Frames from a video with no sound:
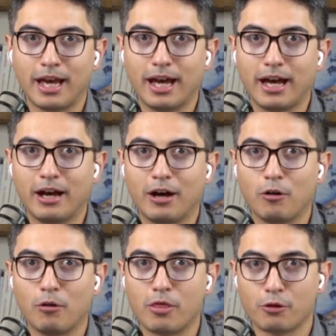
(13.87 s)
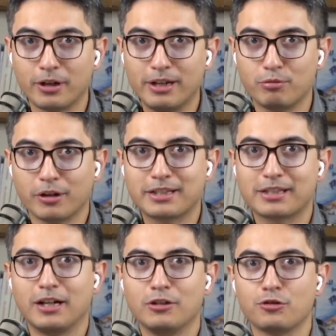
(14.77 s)
how 3 BRICS
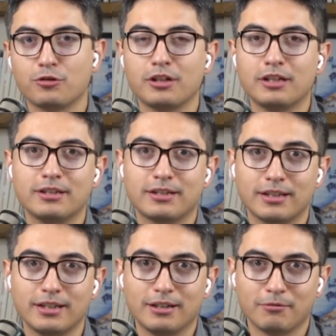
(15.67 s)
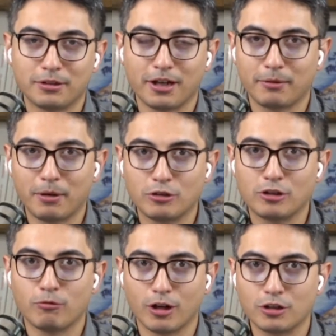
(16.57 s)
countries, we're talking about
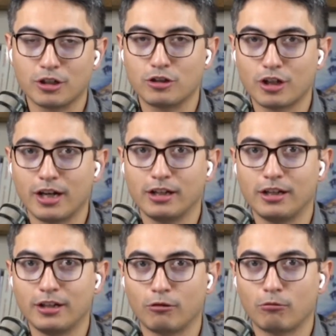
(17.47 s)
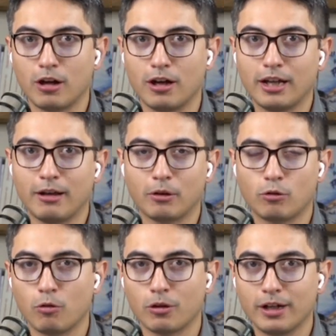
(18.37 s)
Russia, China, and Iran, have been
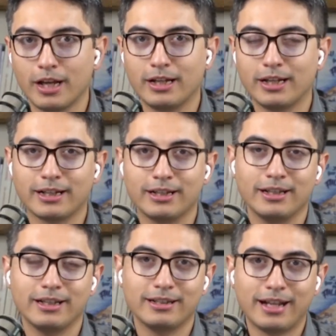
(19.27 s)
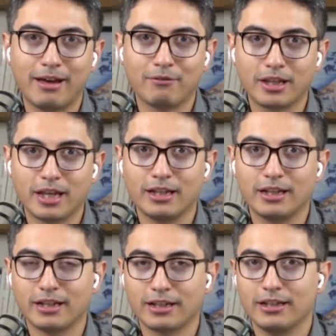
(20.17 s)
coordinating,
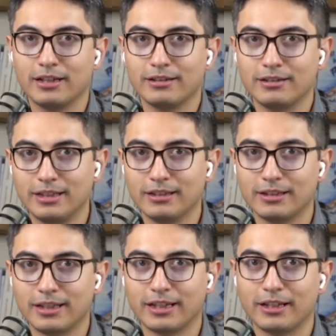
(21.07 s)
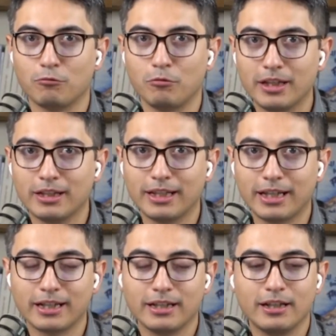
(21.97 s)
navigating, dealing, and
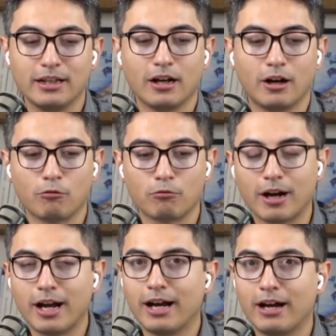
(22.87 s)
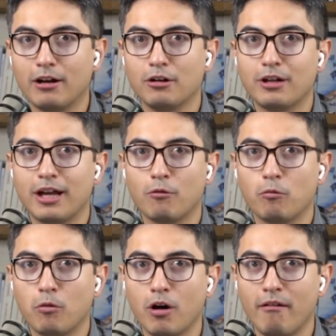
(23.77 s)
wheeling around
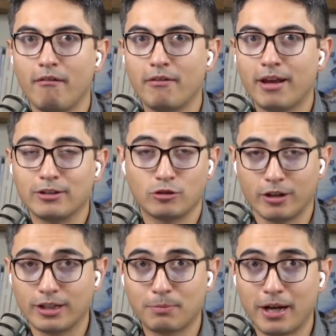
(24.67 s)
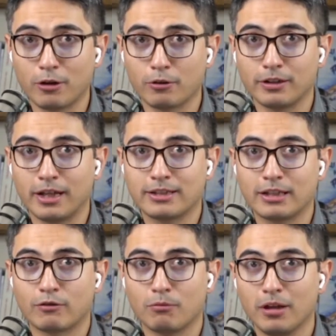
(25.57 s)
what has transpired over the last
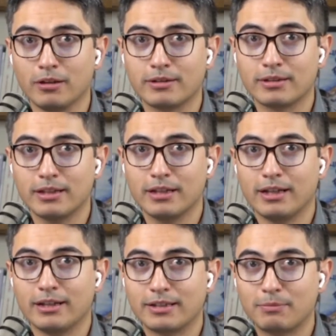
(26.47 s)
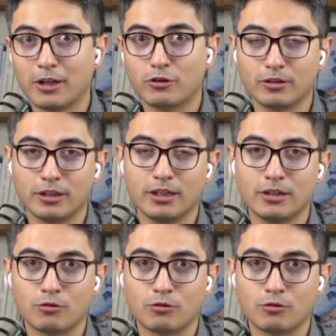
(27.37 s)
several months, especially